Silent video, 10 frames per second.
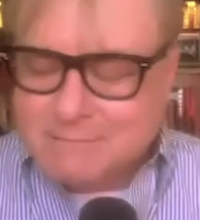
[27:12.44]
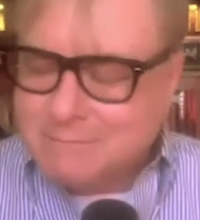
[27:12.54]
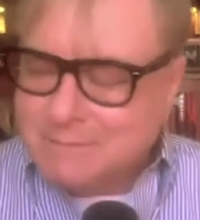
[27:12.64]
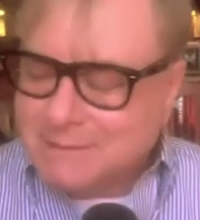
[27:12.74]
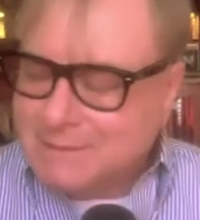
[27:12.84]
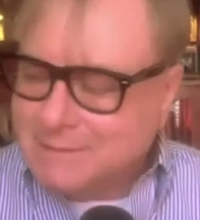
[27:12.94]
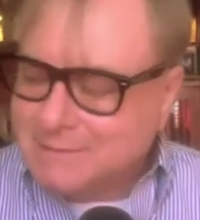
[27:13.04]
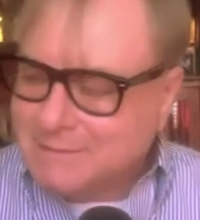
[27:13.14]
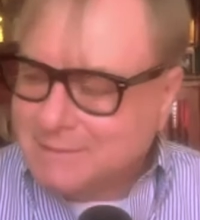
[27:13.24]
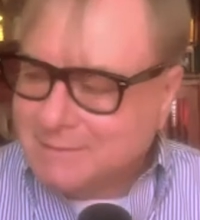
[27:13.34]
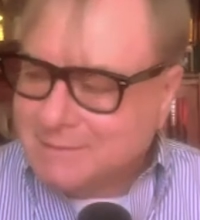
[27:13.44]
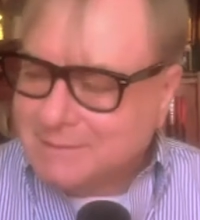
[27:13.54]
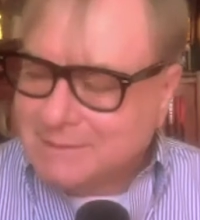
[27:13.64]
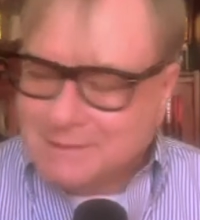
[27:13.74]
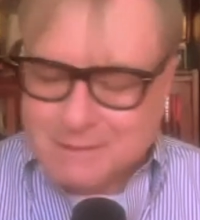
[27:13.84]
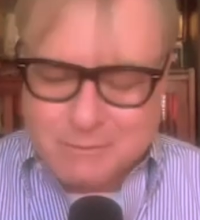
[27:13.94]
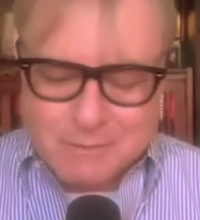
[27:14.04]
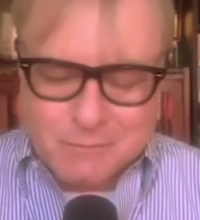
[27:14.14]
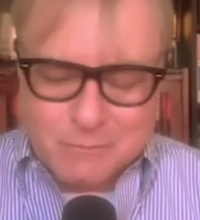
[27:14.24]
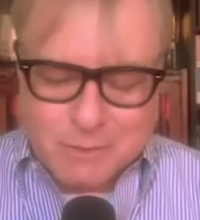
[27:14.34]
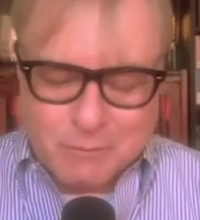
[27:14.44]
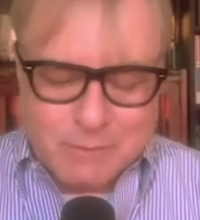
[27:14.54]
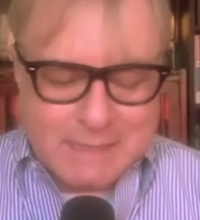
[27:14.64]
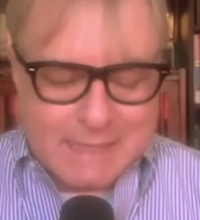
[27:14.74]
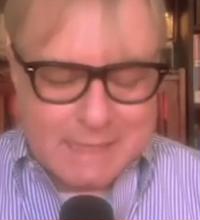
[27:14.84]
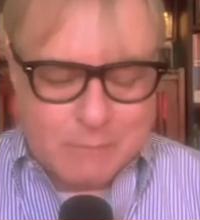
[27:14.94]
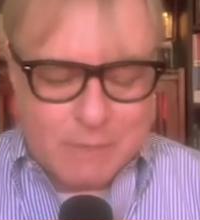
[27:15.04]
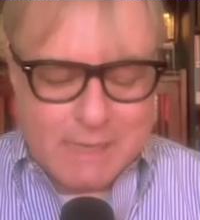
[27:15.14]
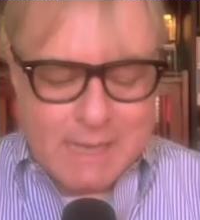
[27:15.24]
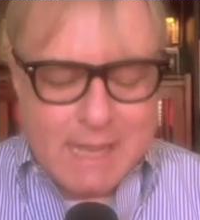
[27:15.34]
and recalibrate.